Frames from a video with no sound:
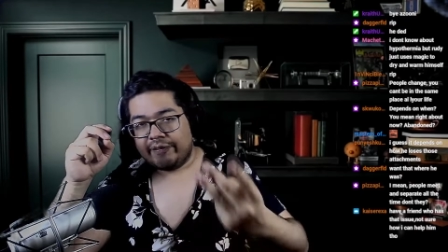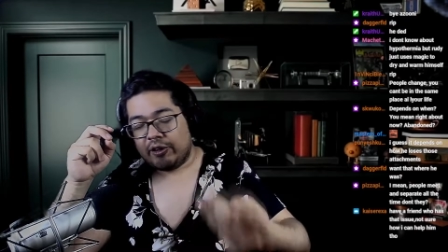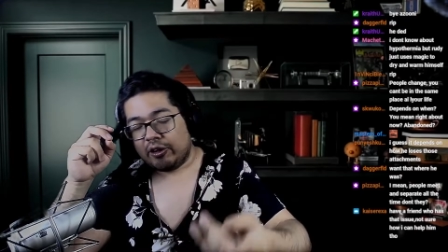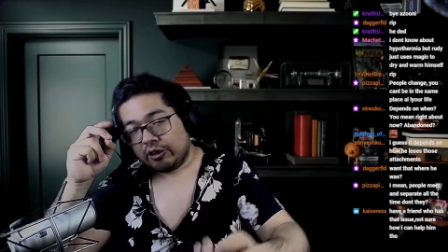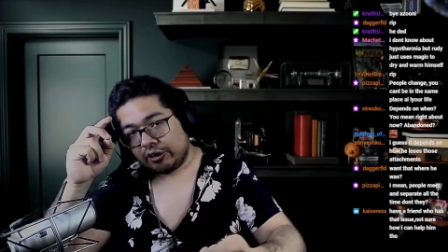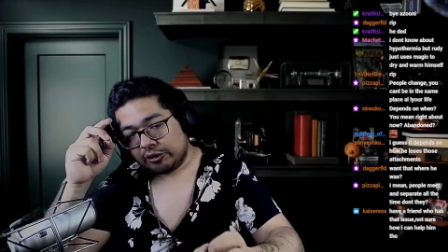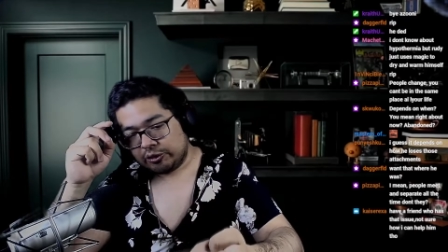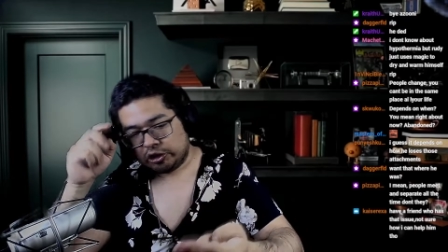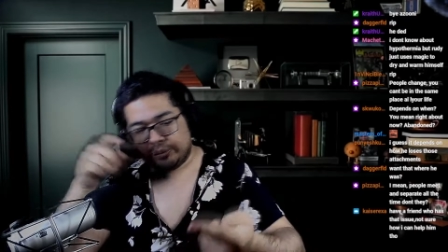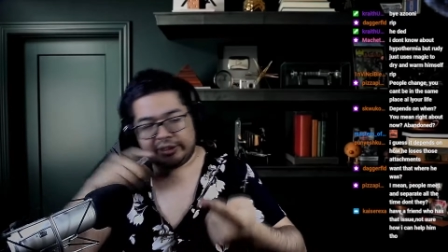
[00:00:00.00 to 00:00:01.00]
have all gone
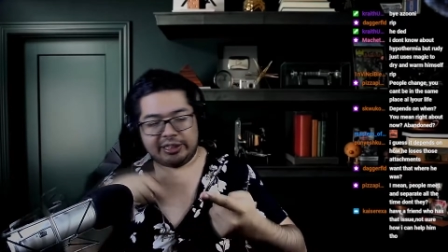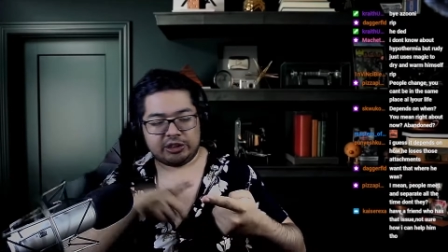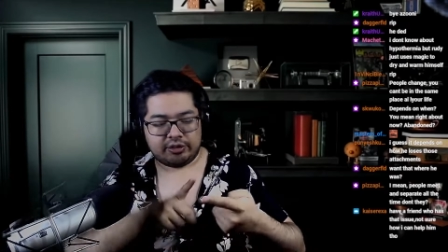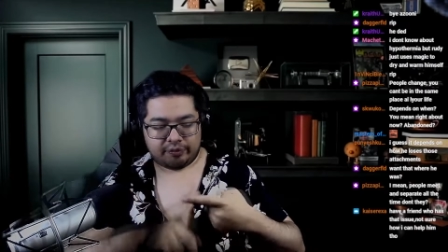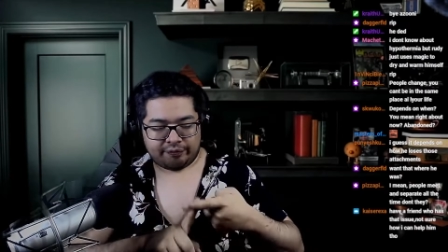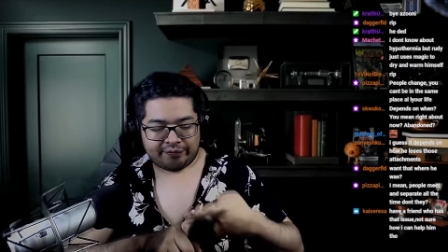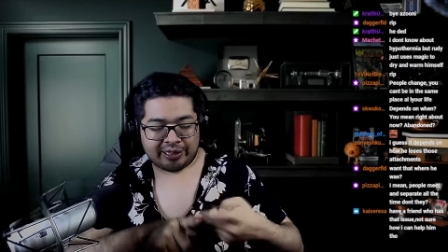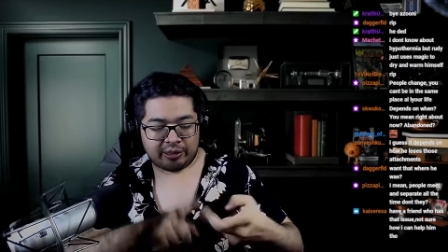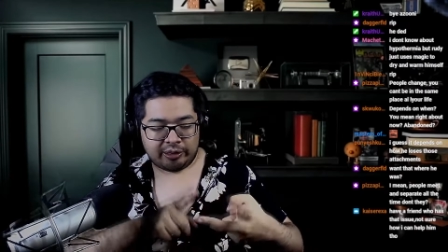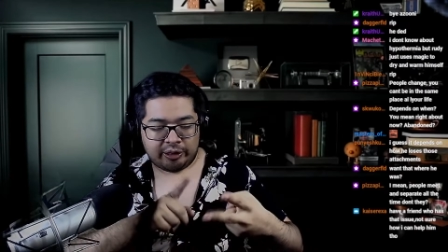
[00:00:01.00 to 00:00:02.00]
through tribulations of
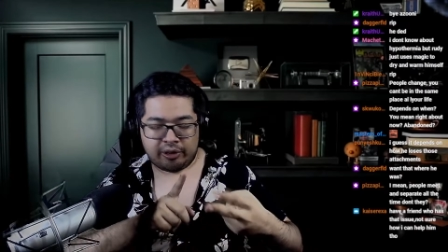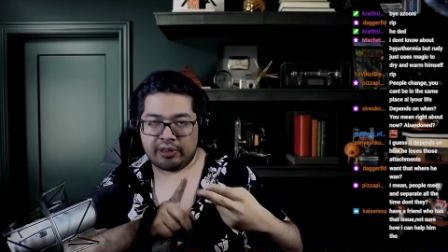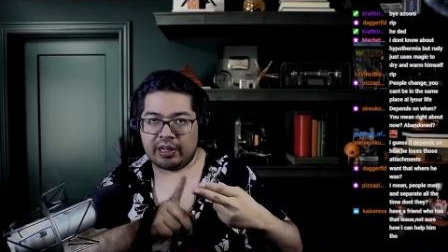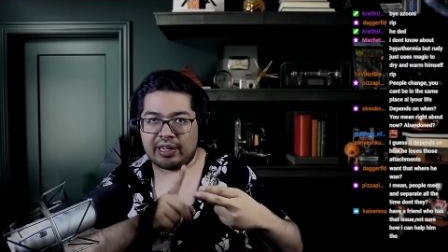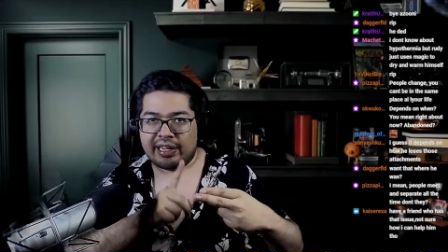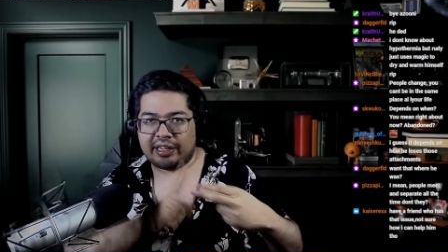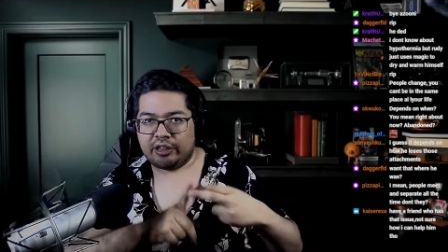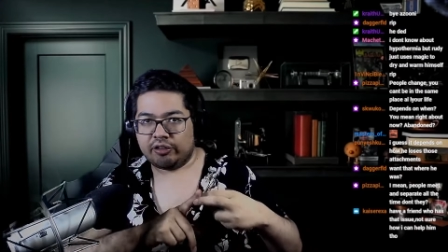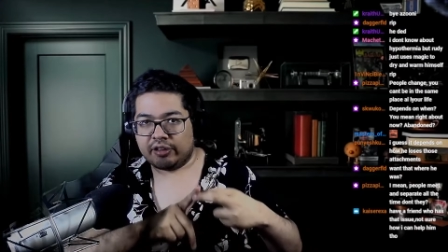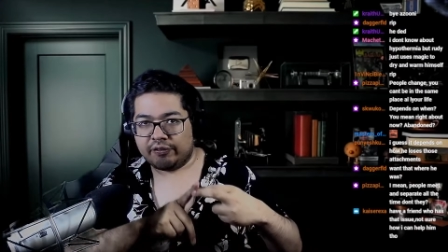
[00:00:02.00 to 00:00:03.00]
failure,
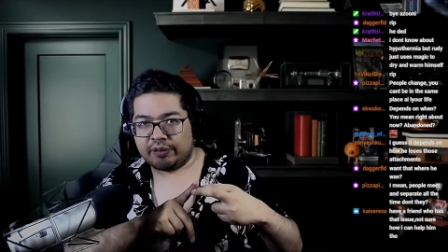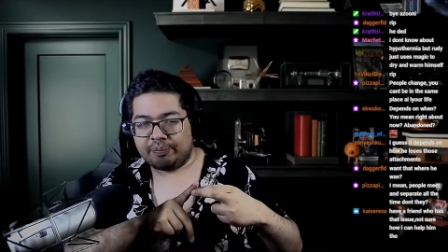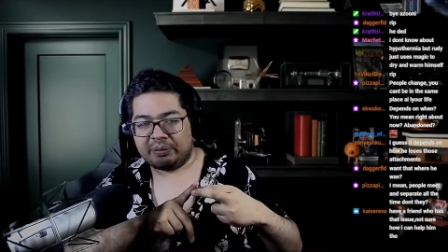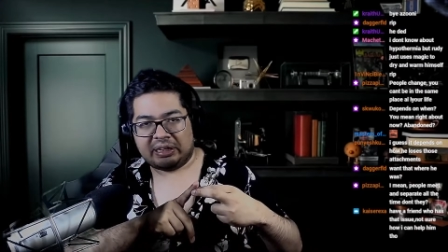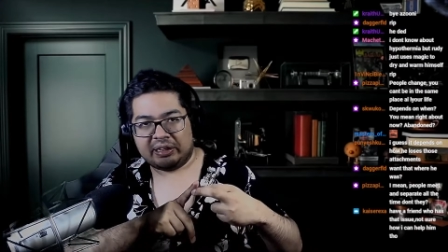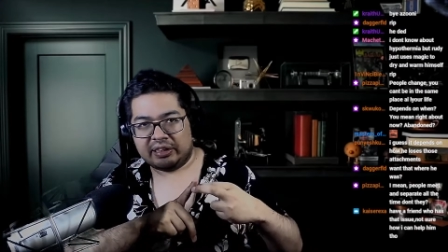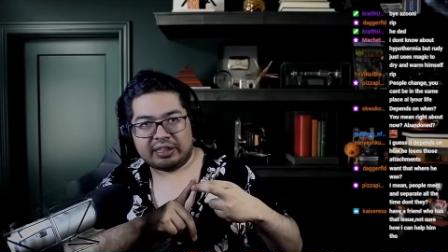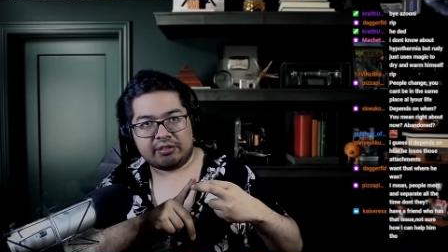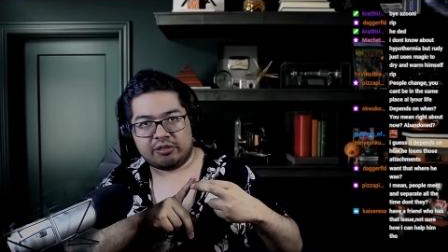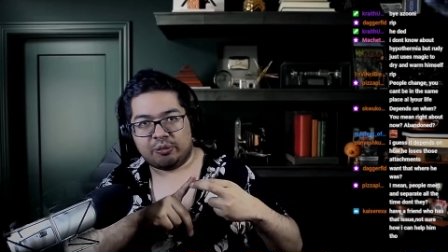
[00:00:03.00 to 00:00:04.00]
hitting yourself up
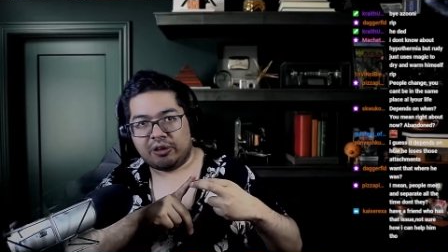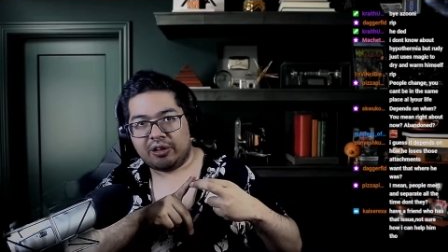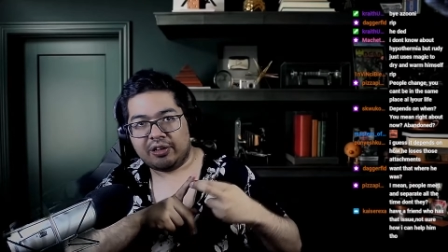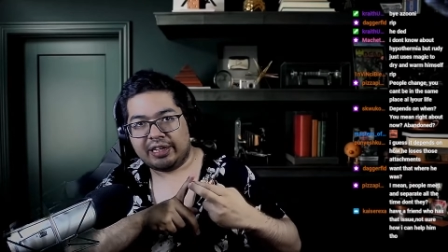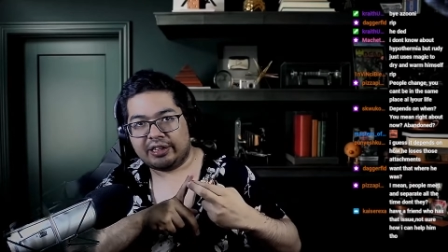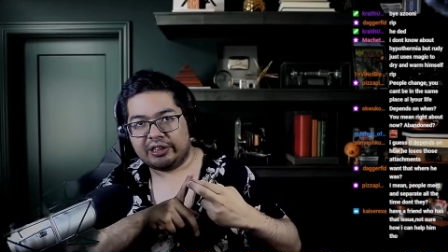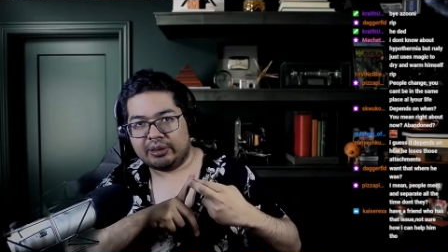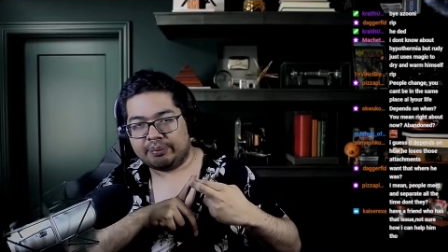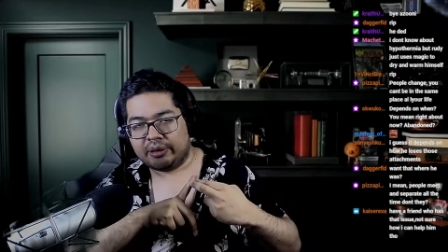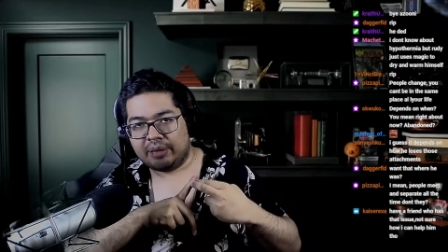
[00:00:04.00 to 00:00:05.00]
against a wall, like, you
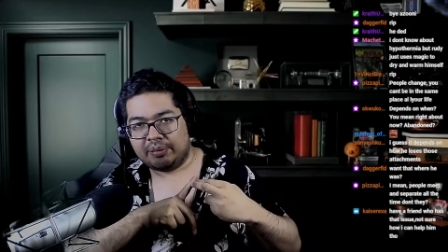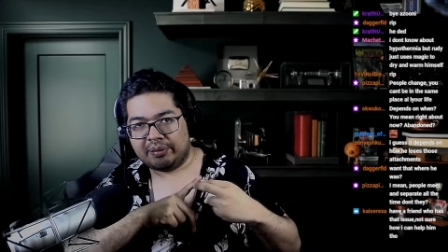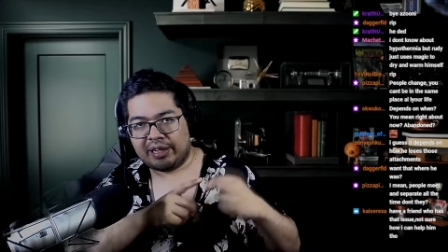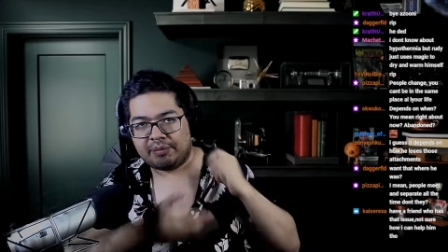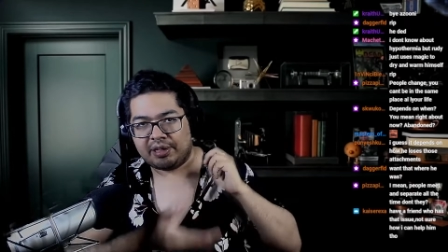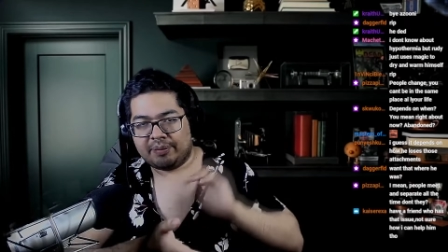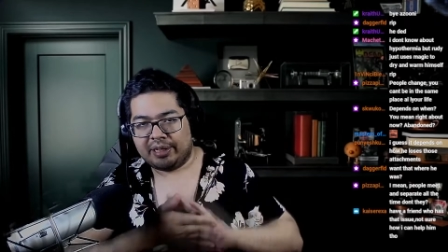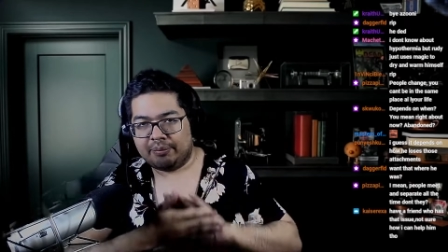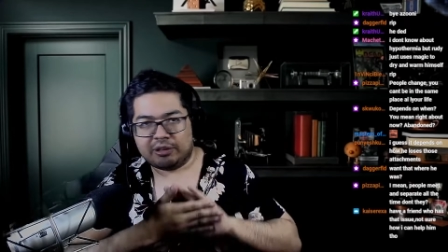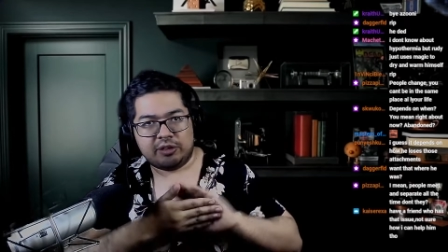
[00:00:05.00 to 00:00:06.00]
know, a problem kept
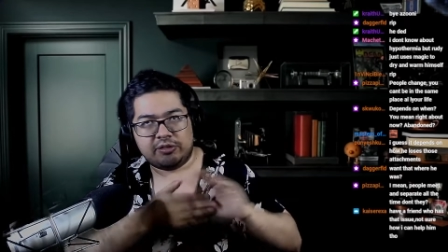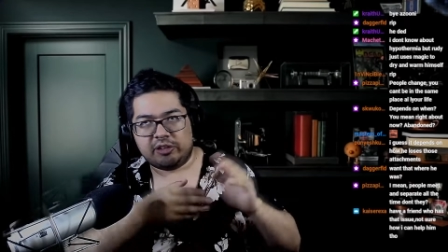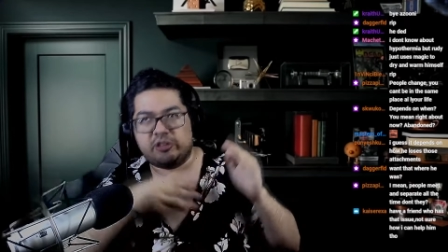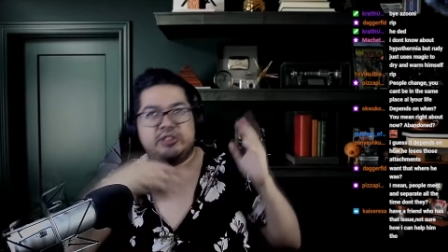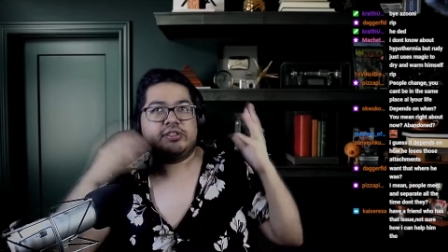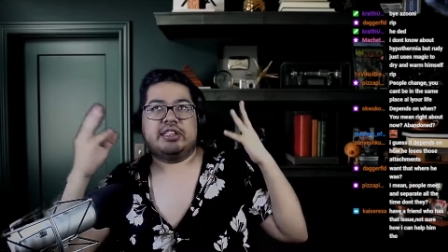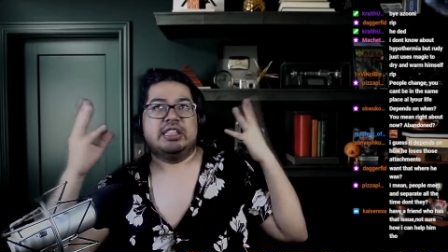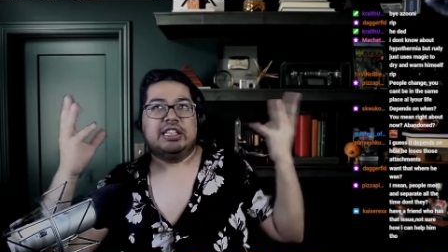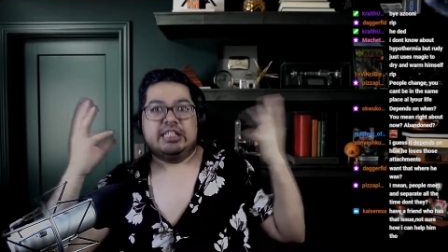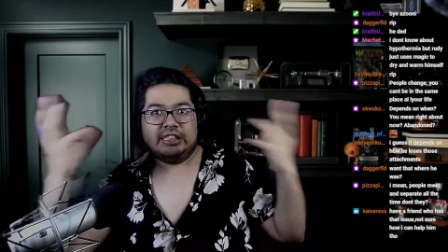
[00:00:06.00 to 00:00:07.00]
coming up close and you're just
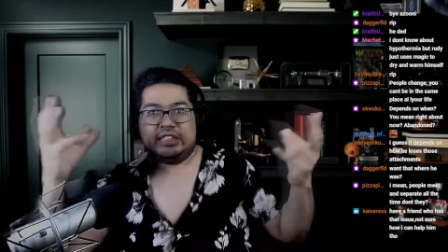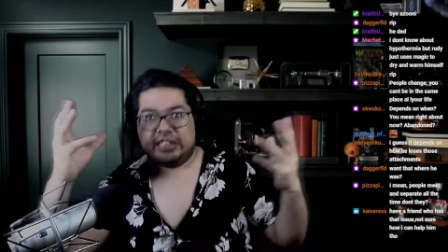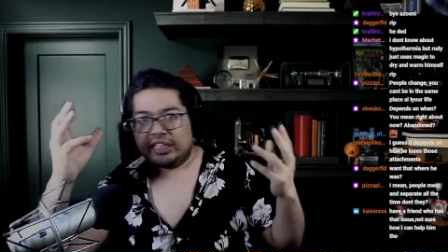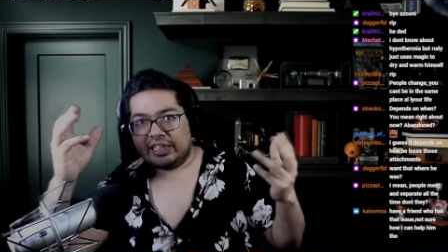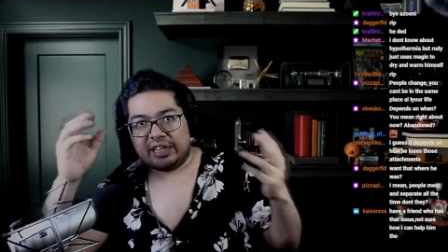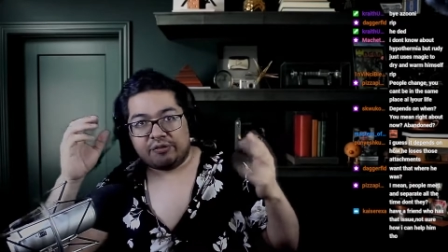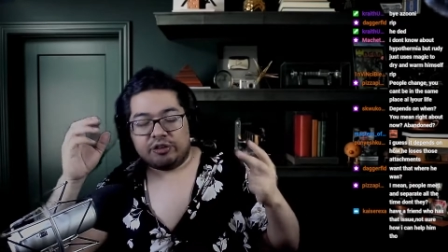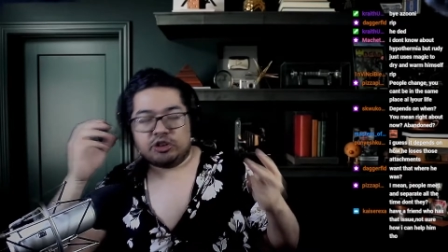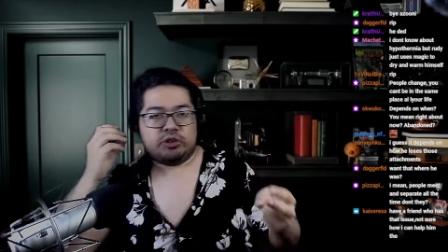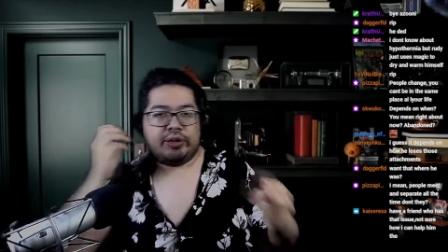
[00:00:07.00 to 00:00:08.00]
like, ah, that
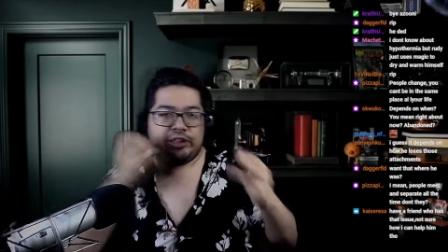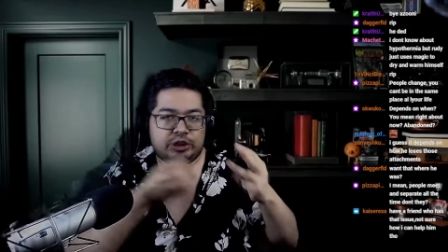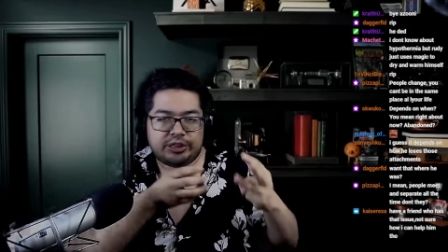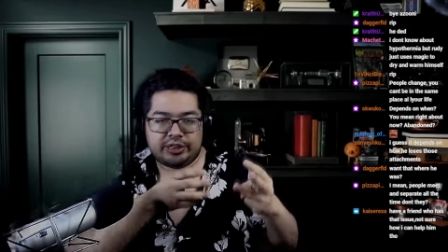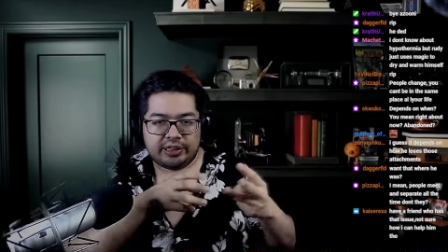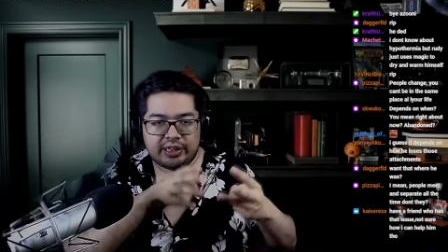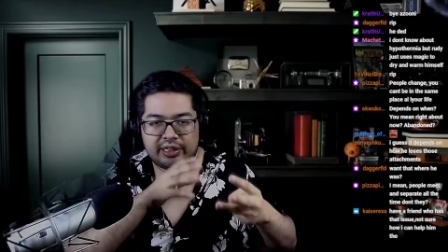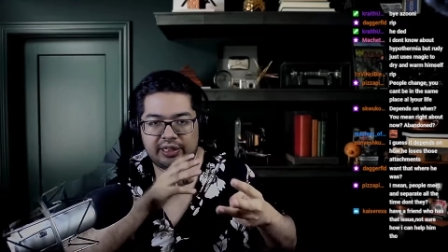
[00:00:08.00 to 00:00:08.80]
frustration,